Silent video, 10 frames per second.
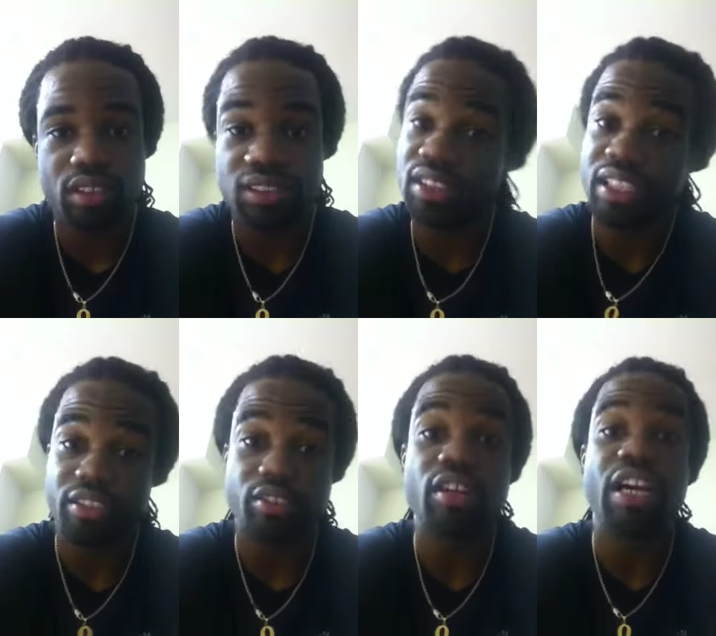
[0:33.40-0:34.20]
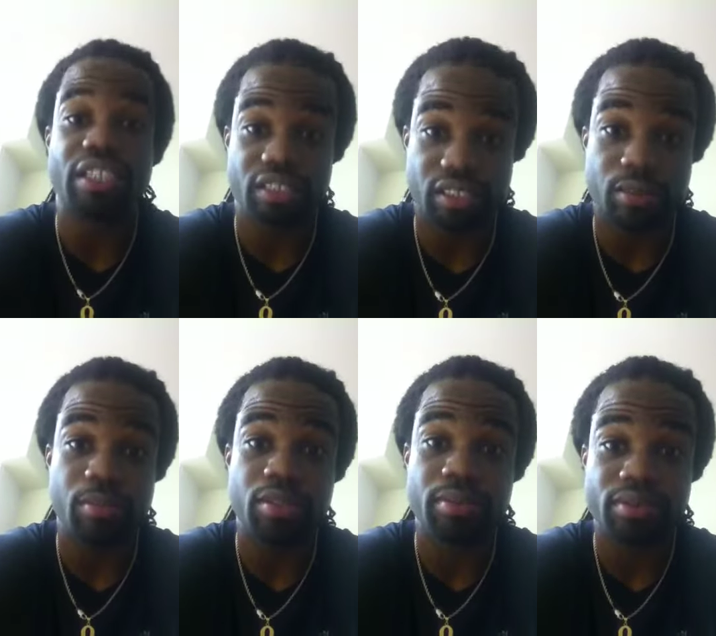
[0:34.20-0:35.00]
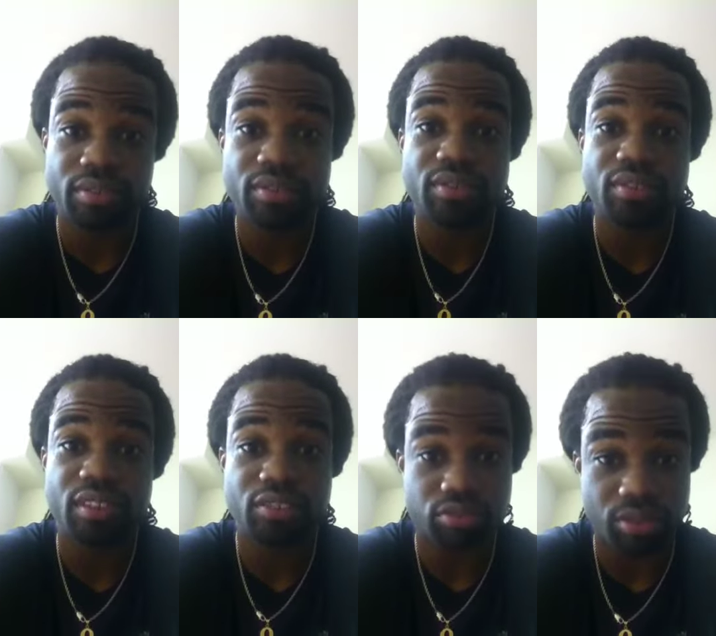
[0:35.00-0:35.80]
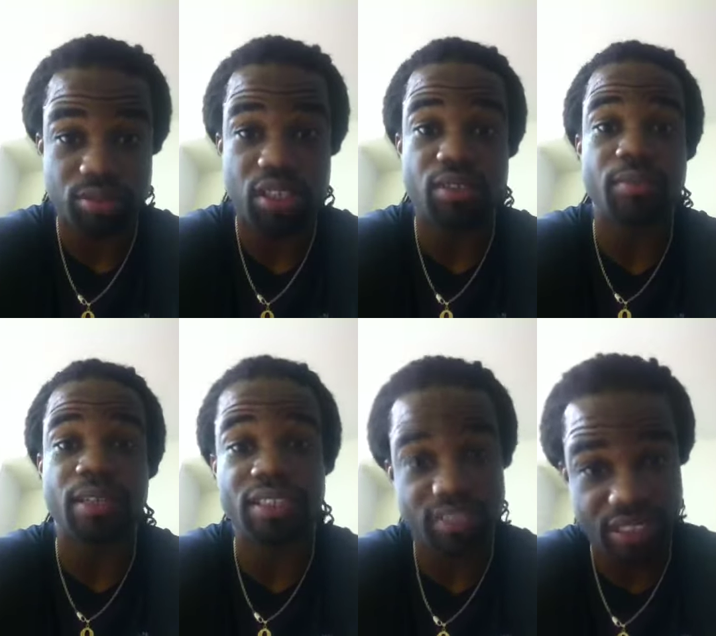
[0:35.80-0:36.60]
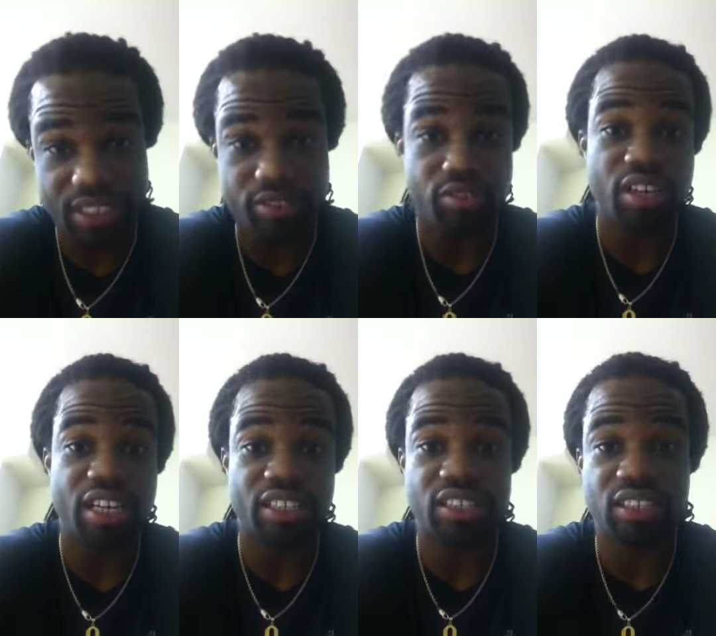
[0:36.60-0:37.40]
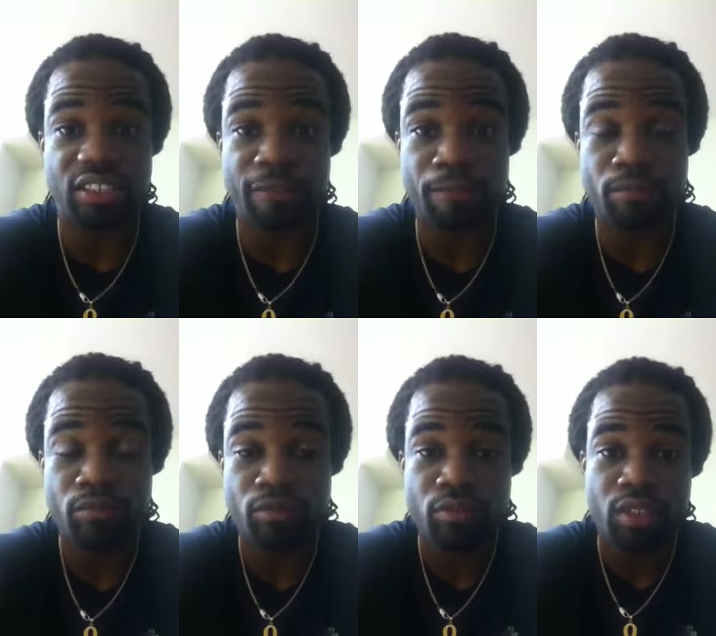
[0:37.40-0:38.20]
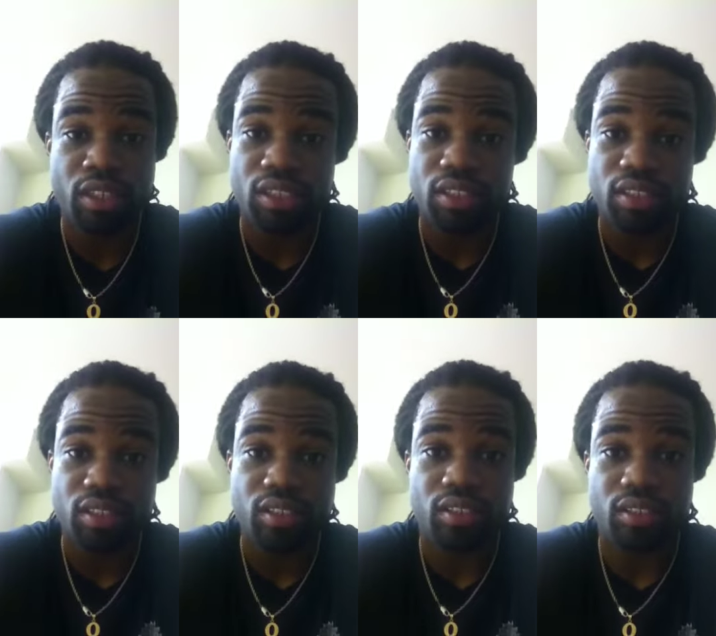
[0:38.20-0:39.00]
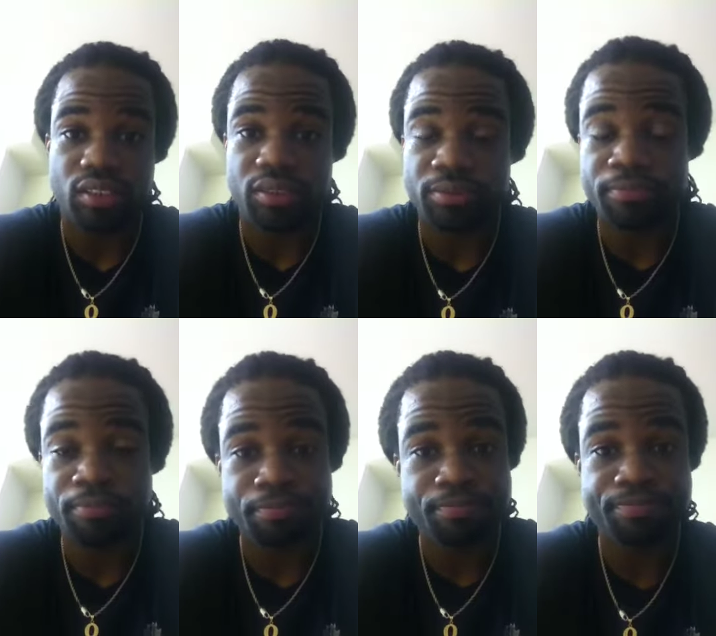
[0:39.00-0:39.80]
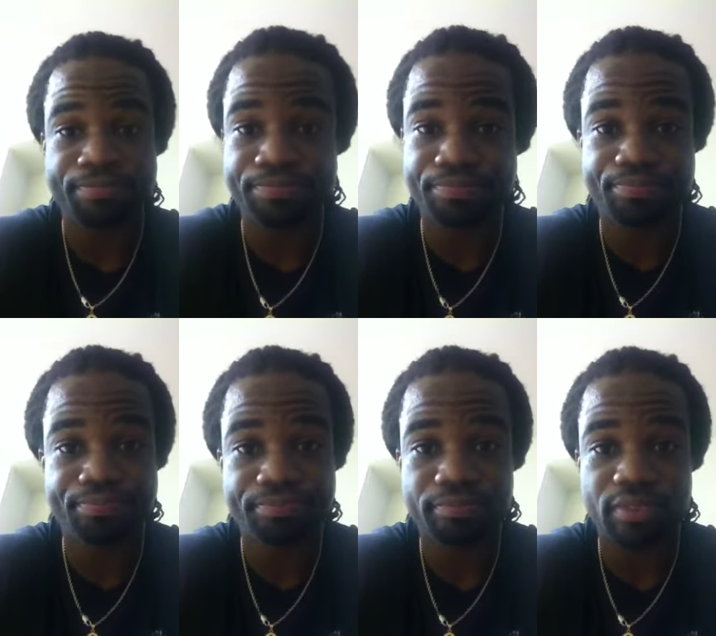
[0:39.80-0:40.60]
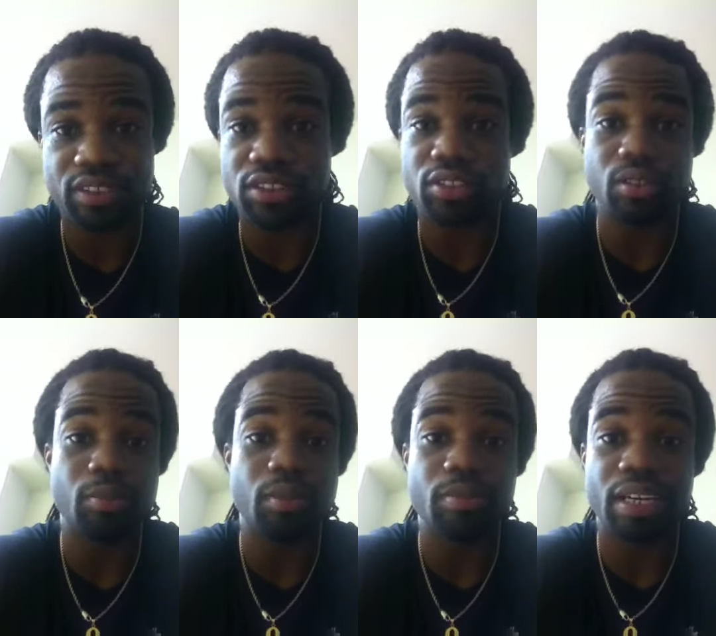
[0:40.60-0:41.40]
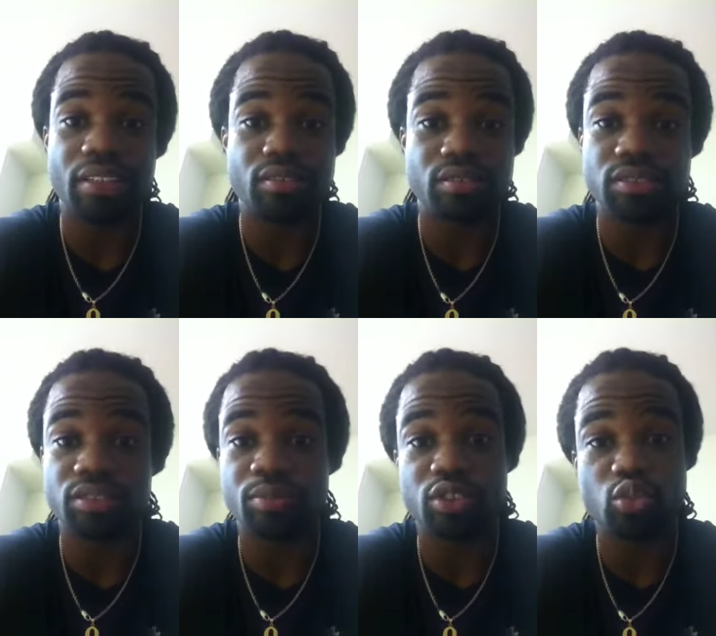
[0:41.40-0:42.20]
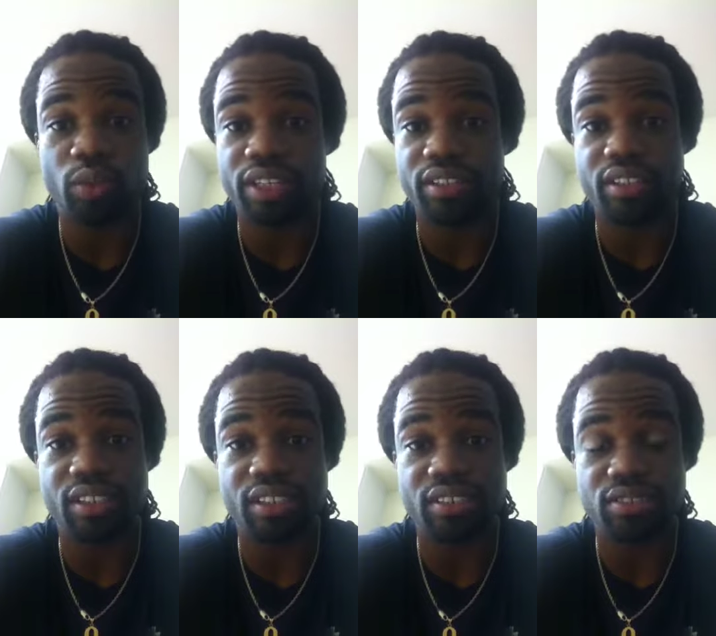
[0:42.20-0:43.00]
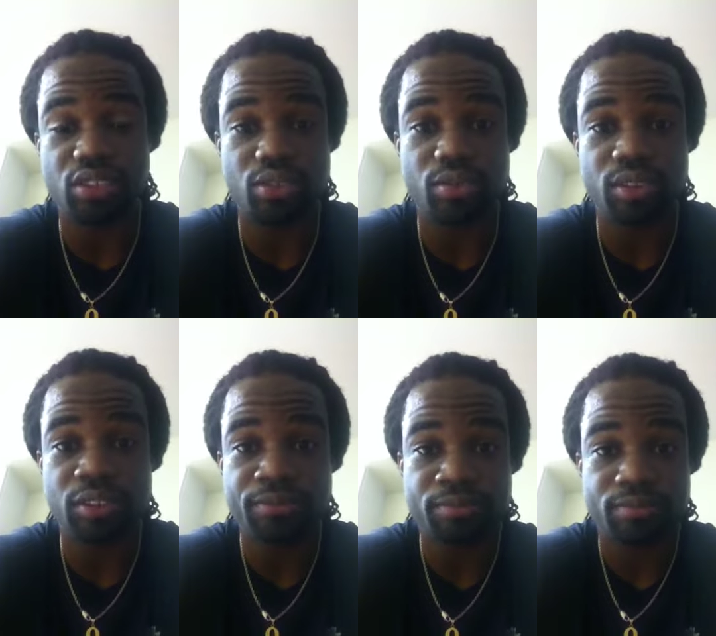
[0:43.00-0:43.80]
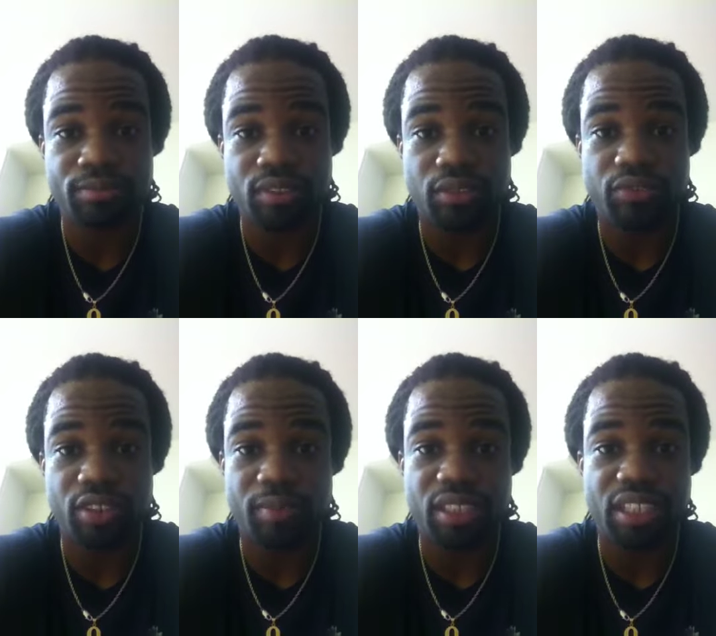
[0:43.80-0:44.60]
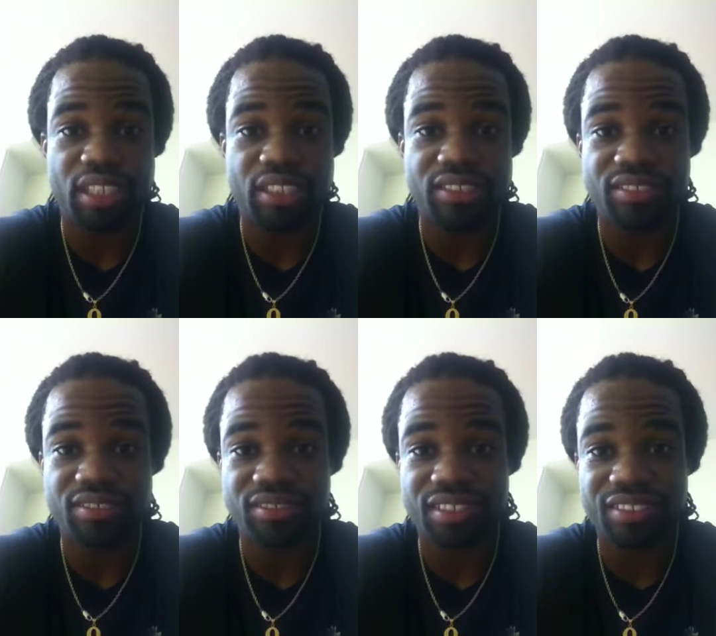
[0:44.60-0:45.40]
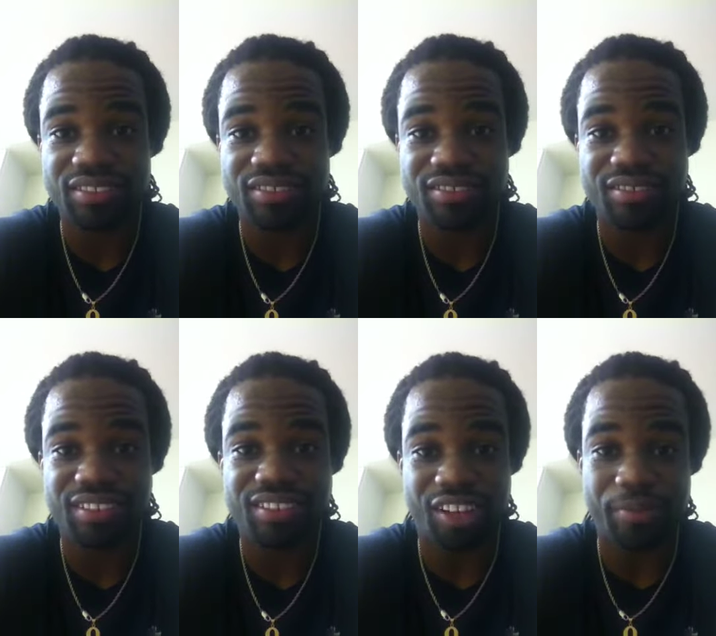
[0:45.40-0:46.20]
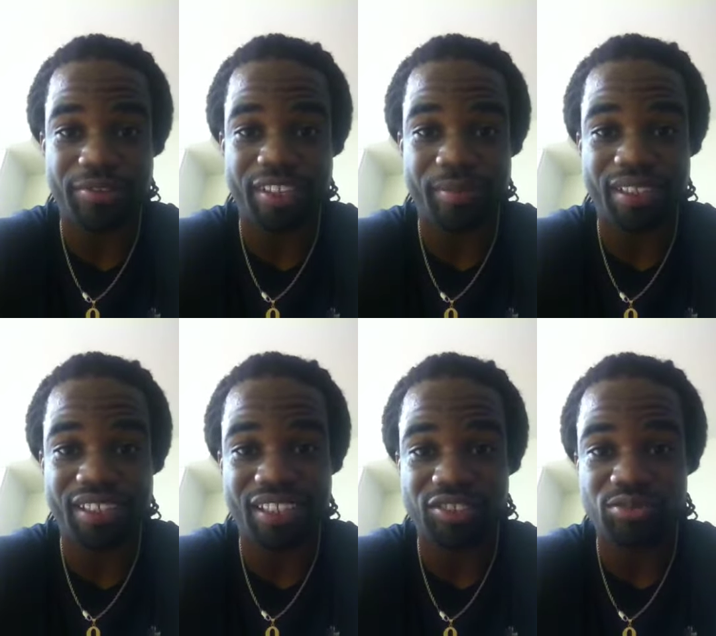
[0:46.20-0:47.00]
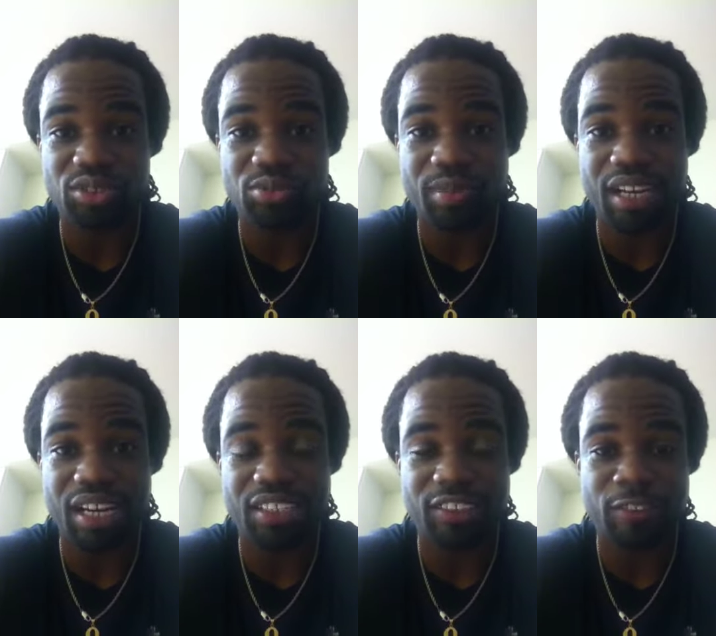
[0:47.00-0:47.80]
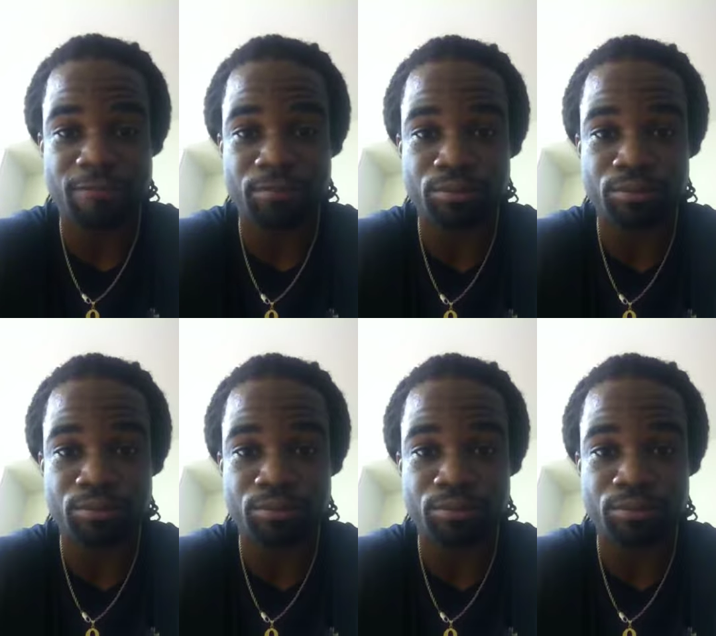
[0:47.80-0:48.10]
it's time to grind again, baby. That's what I'm talking about. It's time to grind again. It's good to be back. Good to be sweating again, you know. I feel my legs. They thumping right about now. It's on 2 miles.